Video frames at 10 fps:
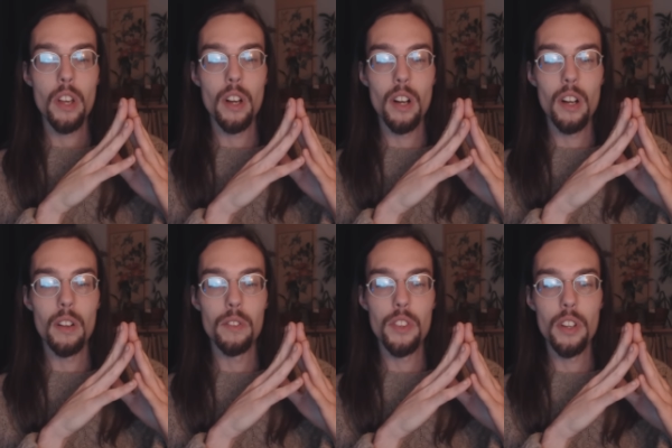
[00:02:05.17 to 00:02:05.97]

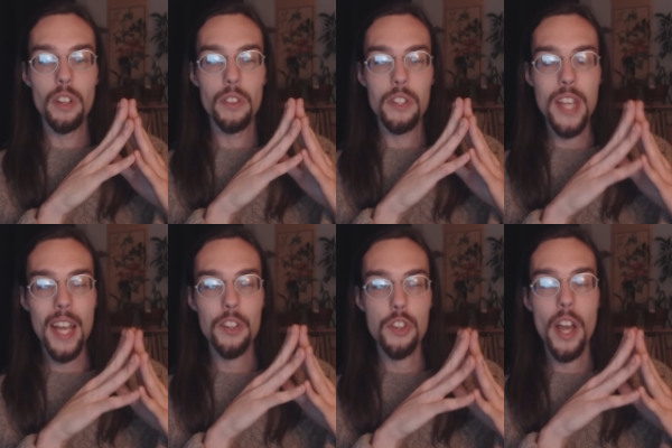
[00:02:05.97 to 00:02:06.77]
Uh, the the
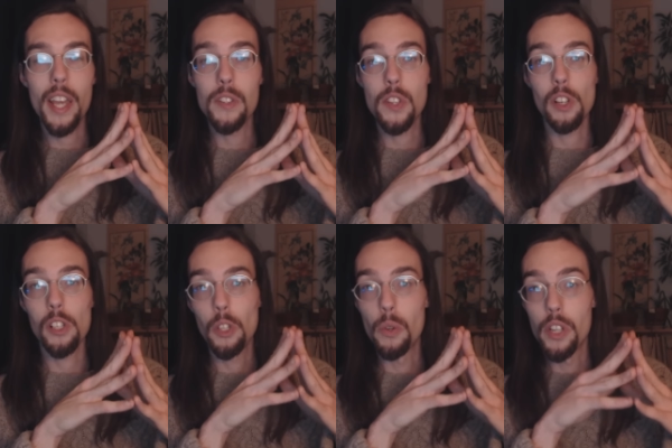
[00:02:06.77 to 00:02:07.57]
tech giants
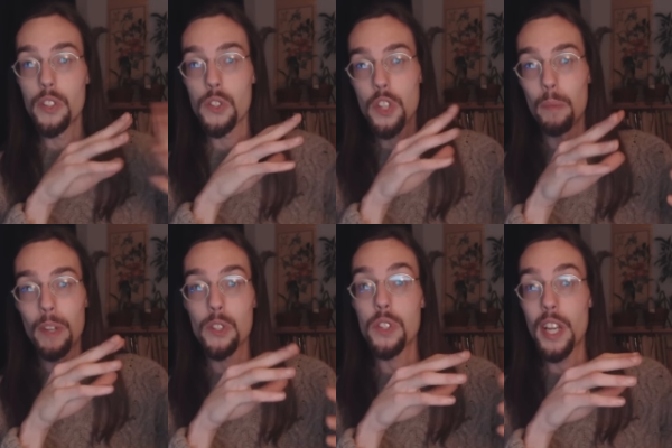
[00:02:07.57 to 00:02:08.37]
included to
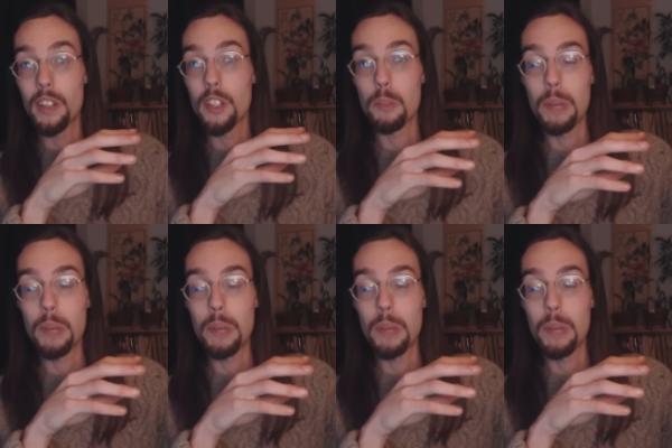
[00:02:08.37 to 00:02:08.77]
some extent.